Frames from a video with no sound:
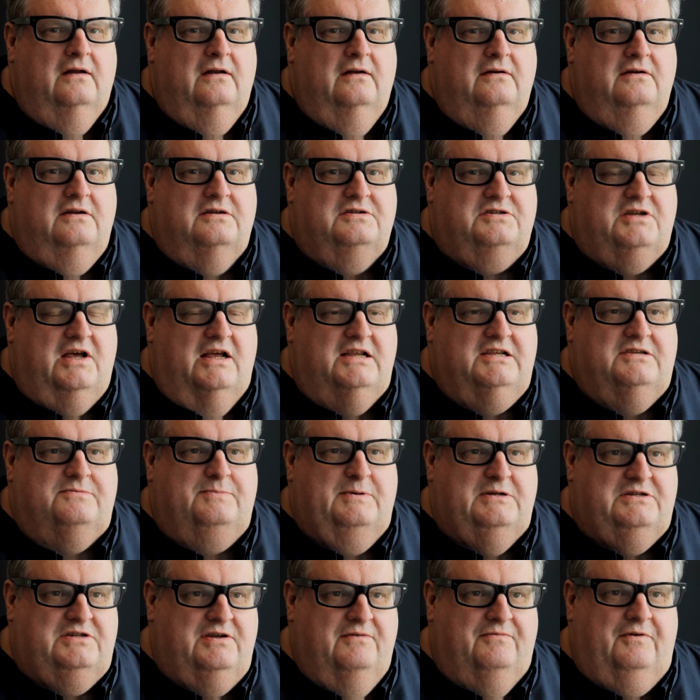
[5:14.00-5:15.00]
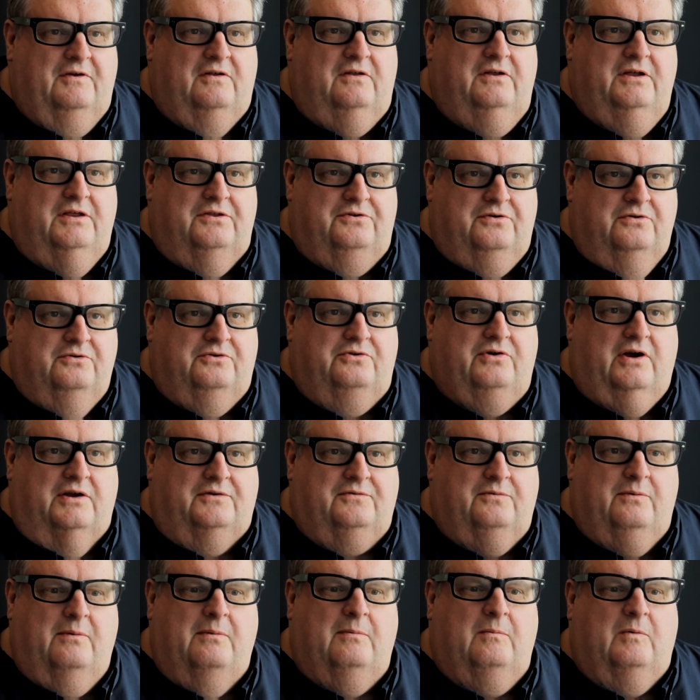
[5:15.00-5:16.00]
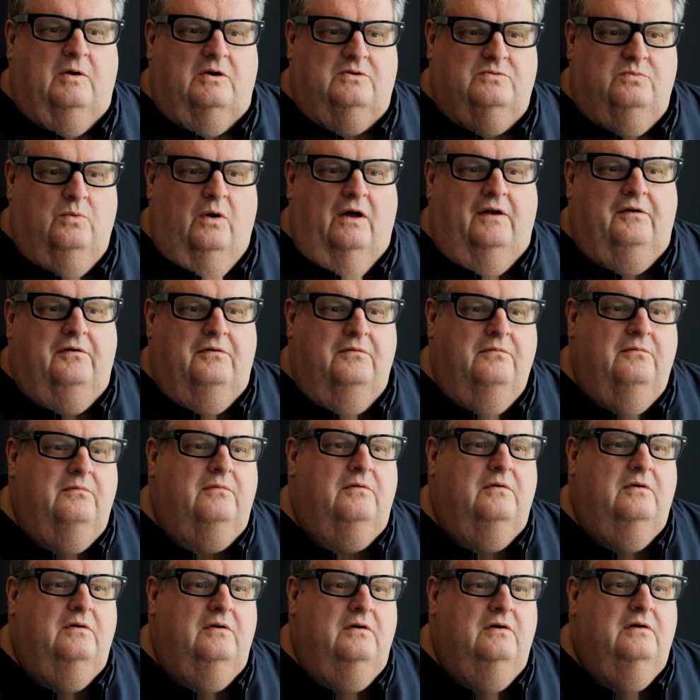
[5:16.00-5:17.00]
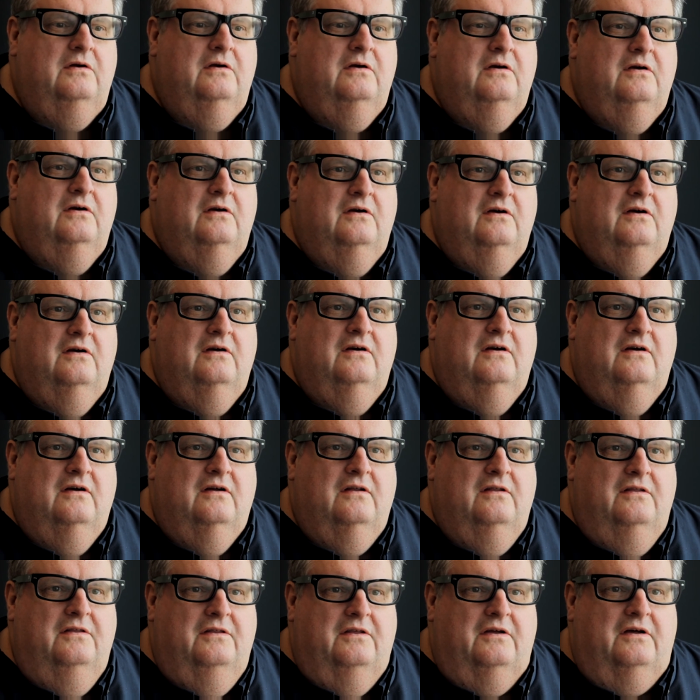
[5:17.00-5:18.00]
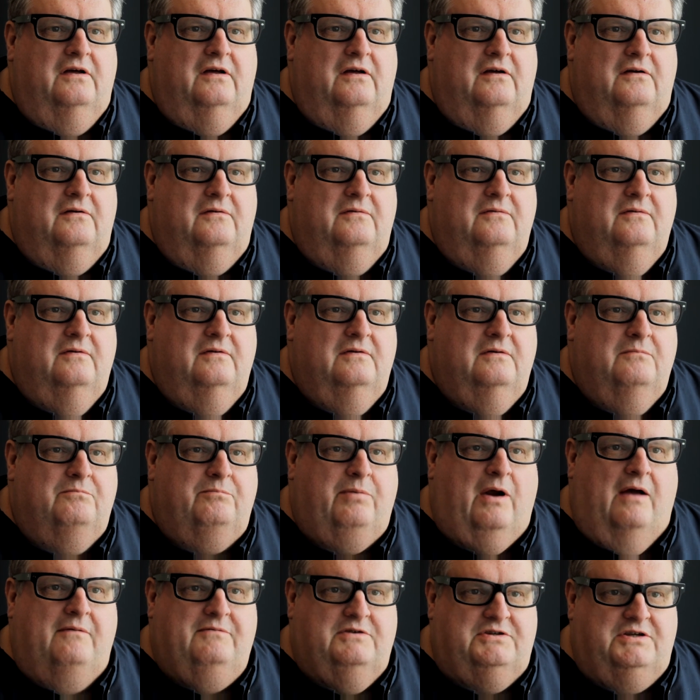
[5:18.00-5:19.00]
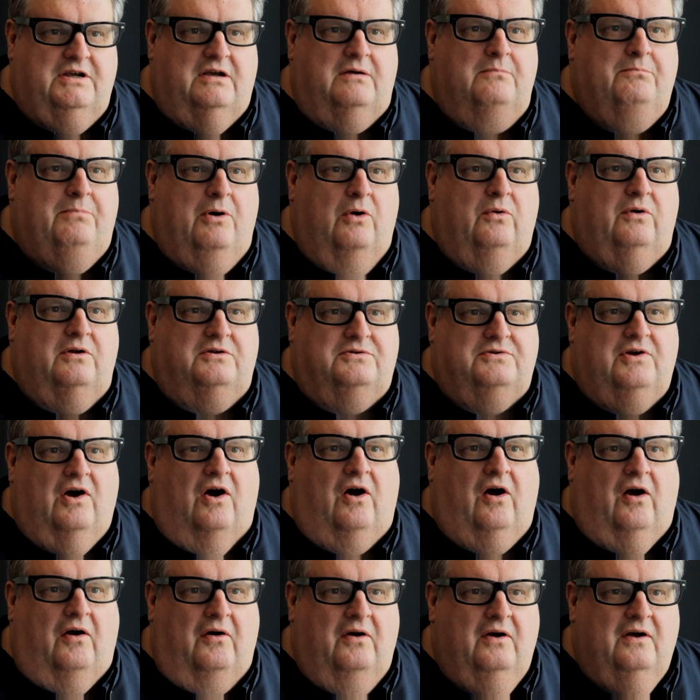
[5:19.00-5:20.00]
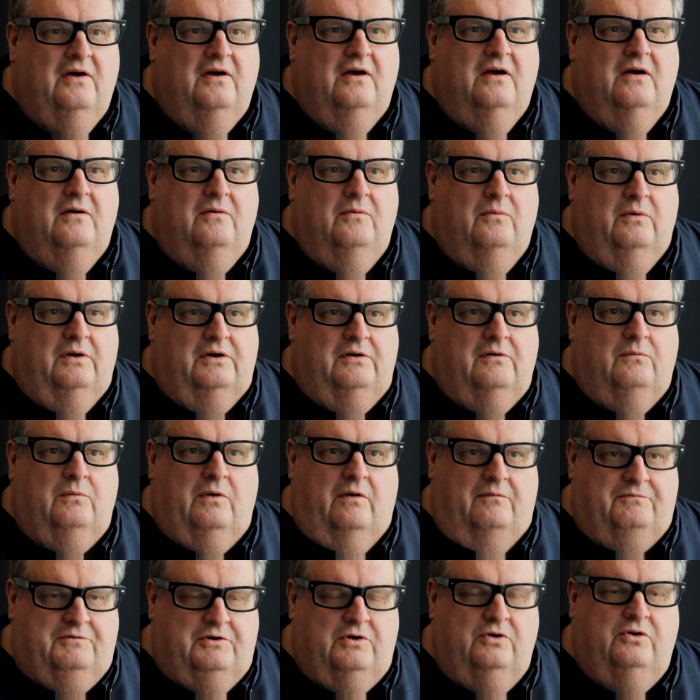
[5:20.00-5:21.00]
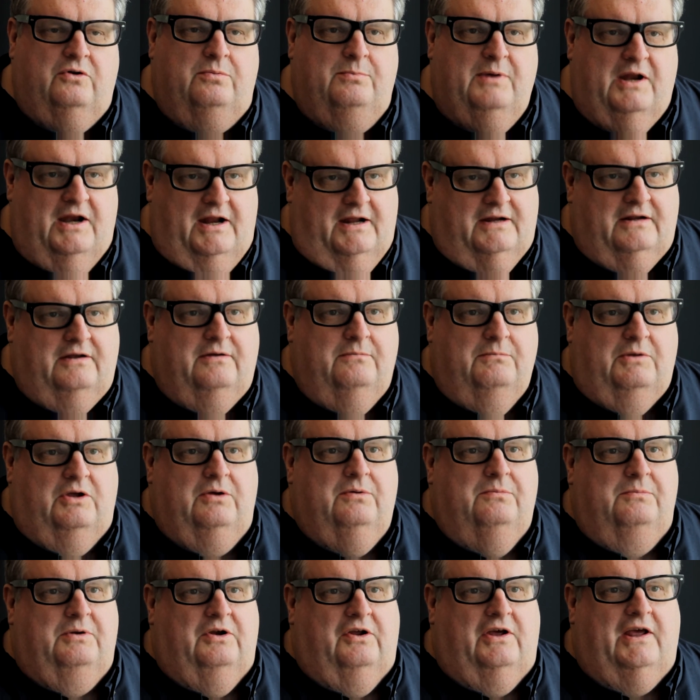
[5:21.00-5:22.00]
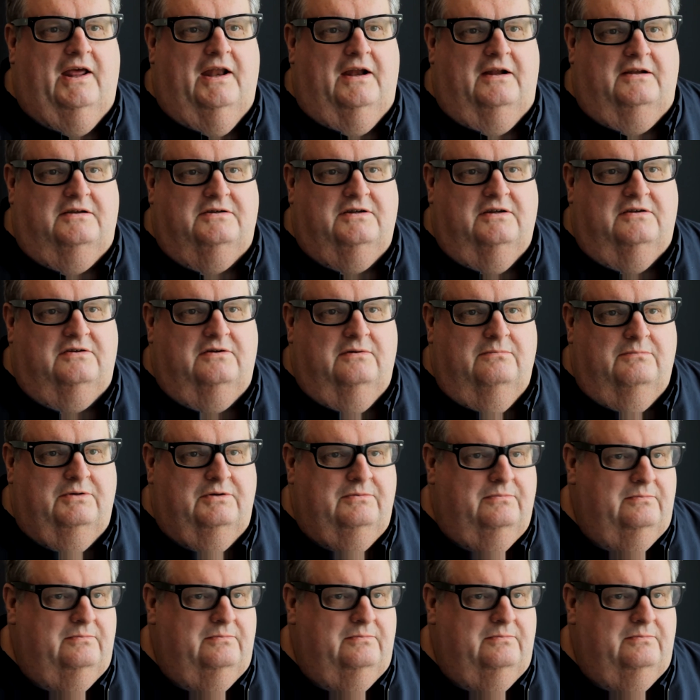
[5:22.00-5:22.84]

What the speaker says: design specifically through Trust Frameworks what the privacy components are when you have two communicating systems.